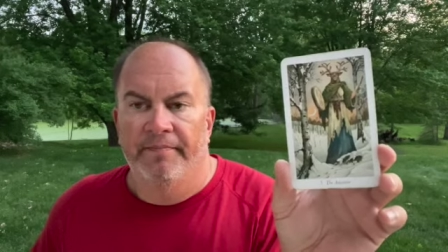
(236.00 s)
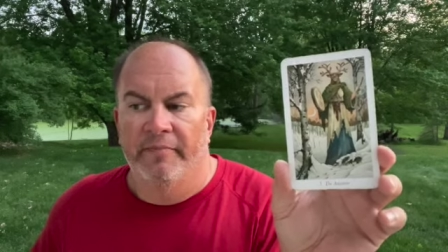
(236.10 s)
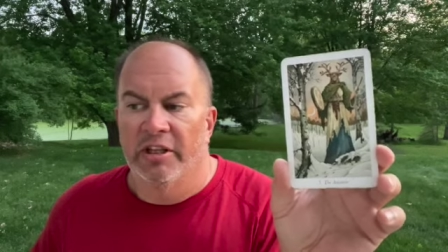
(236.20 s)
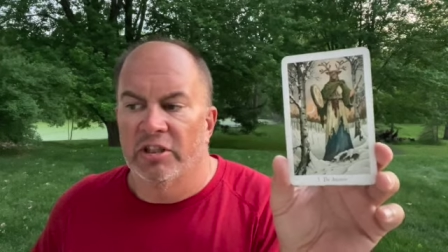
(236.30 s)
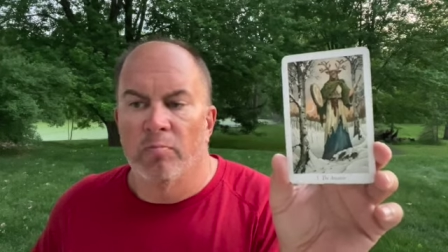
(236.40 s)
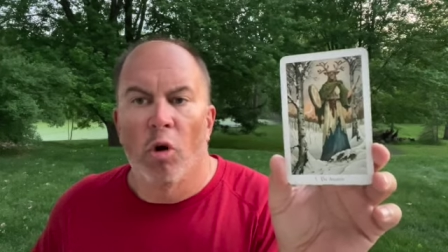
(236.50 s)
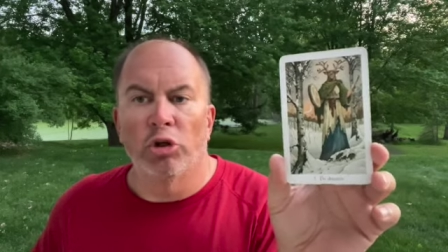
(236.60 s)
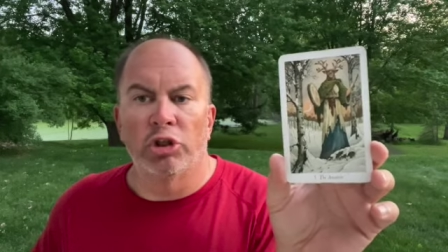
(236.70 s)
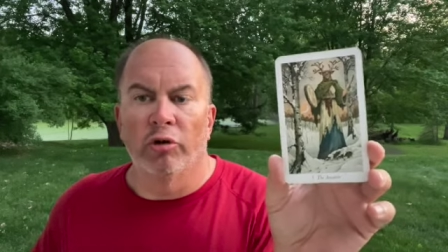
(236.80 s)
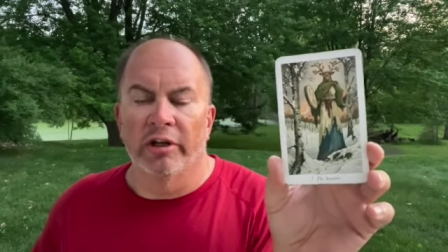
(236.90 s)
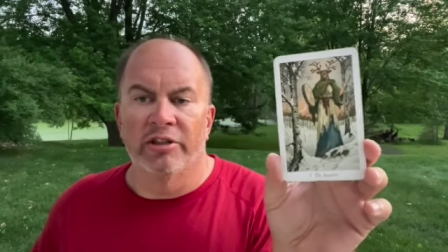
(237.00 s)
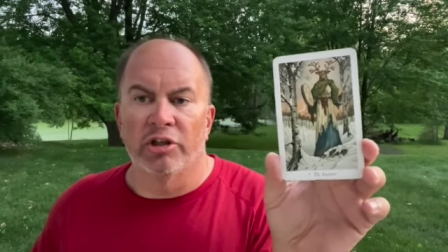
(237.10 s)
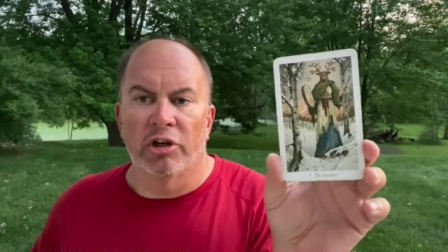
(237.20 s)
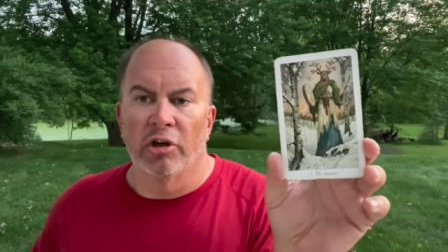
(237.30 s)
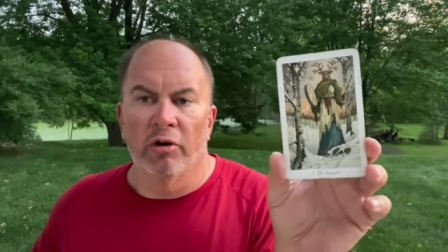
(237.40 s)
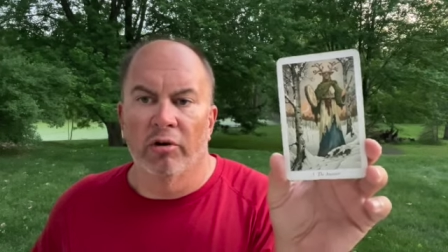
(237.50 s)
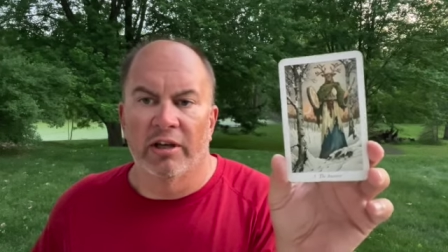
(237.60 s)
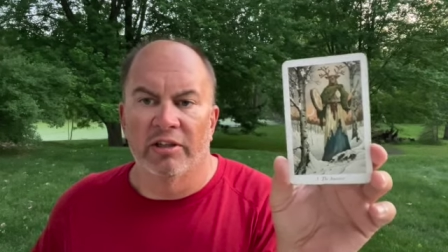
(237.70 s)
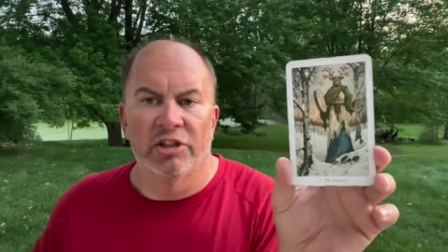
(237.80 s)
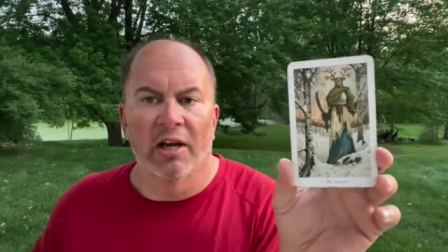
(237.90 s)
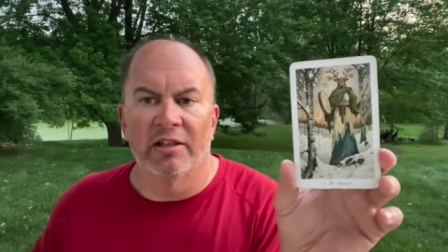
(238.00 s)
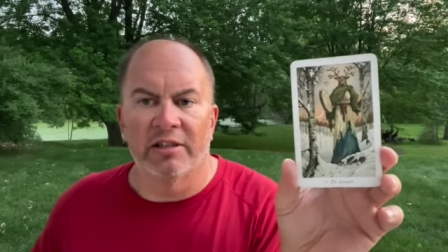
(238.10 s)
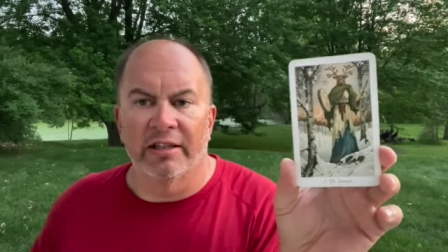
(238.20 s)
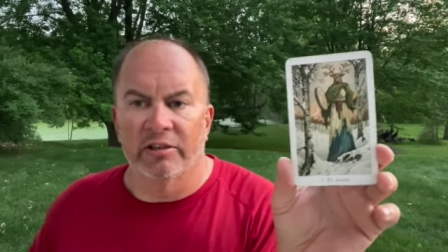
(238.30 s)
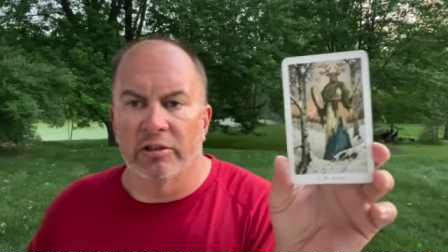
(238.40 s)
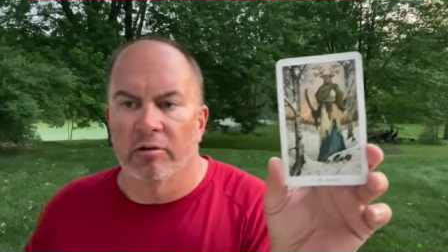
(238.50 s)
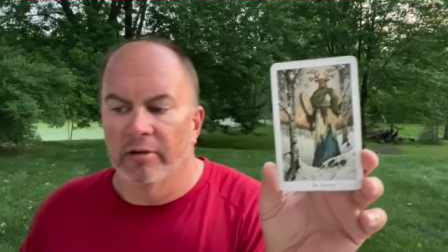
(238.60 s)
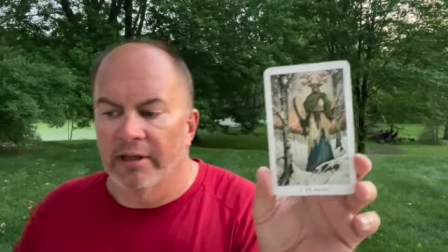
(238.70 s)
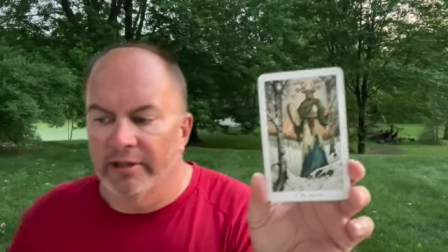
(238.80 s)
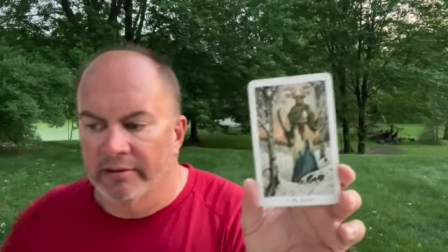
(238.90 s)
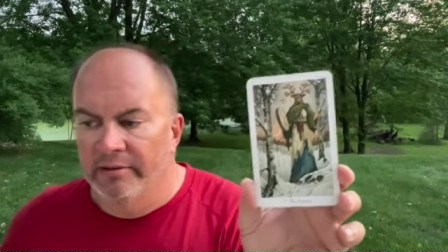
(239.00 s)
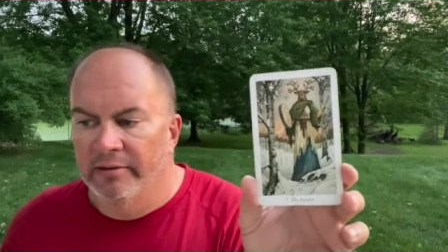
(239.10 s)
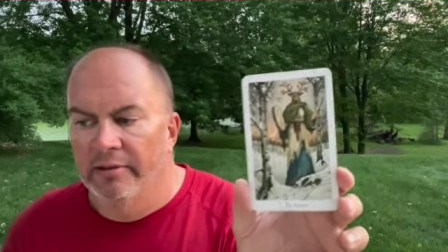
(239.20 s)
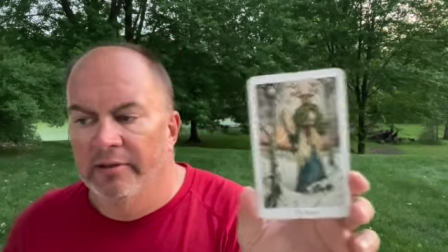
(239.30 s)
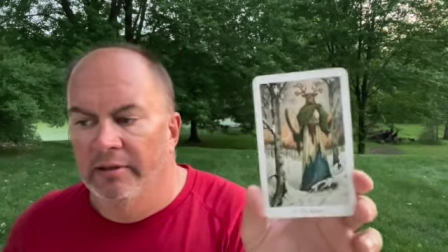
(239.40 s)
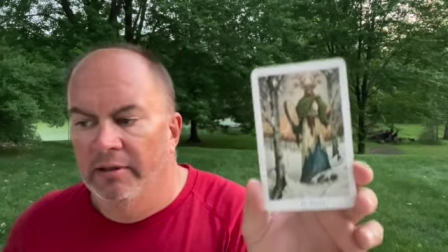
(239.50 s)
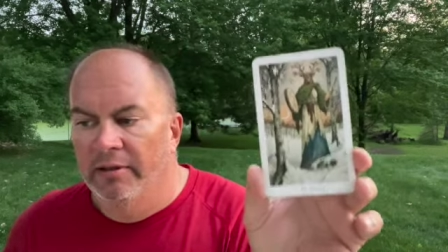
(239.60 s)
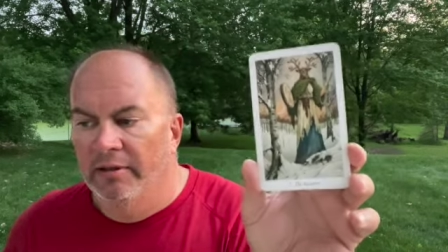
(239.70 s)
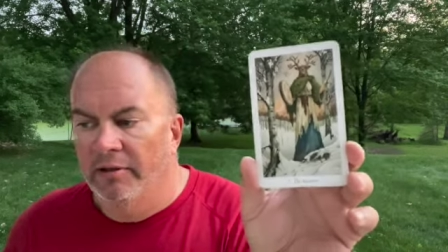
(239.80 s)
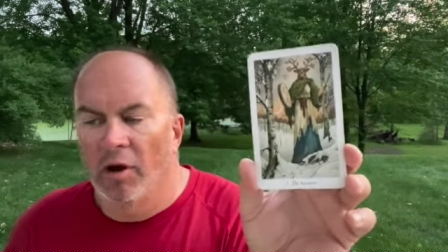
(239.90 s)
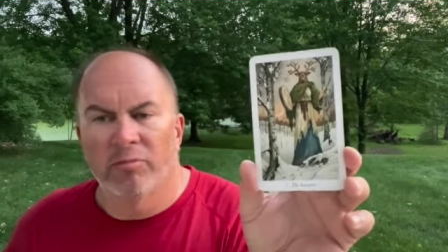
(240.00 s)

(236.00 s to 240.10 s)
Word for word: this emotional insecurity and jealousy that's going on. You know, I'm